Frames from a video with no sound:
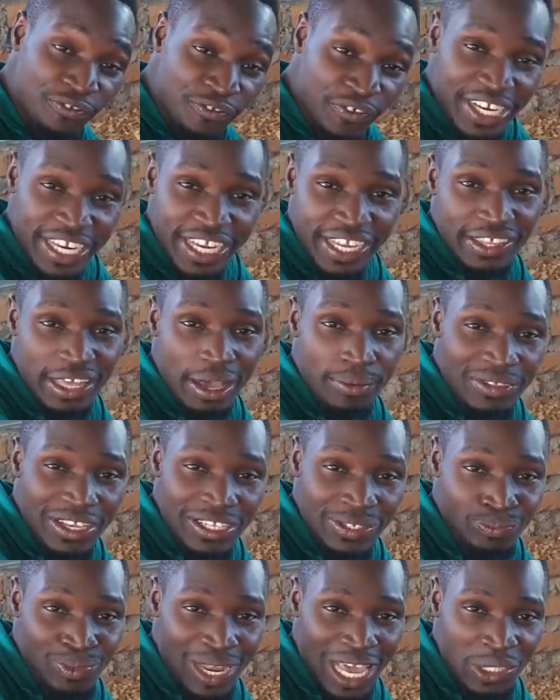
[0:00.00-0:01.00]
feeding them
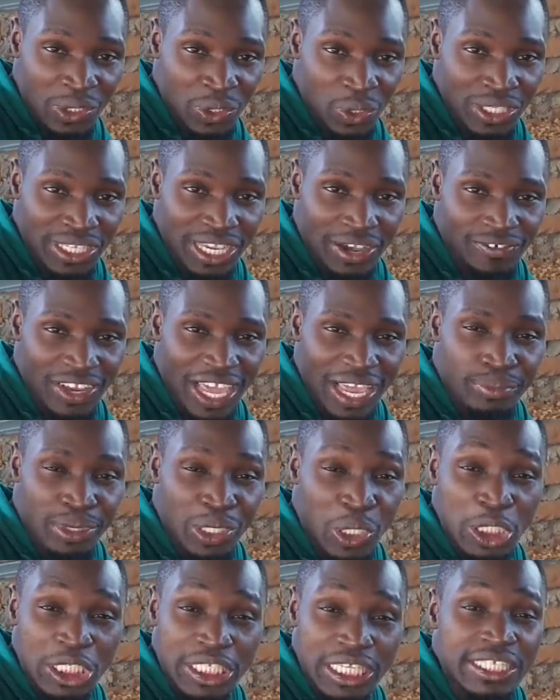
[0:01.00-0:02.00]
this black soldier fly
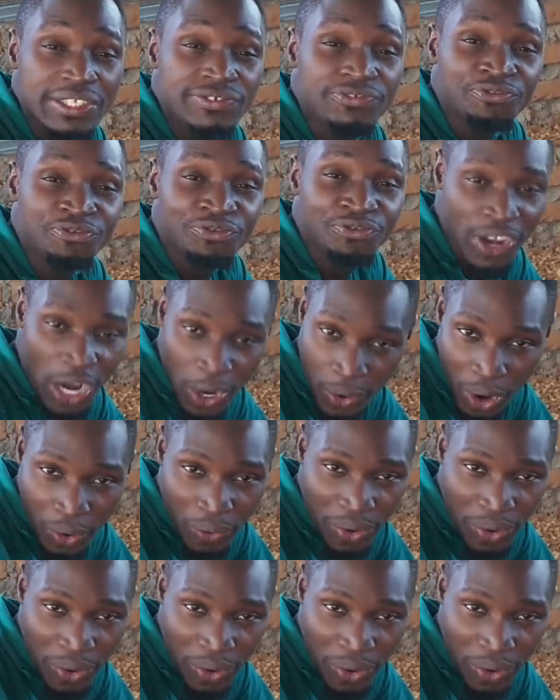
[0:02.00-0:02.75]
because it's very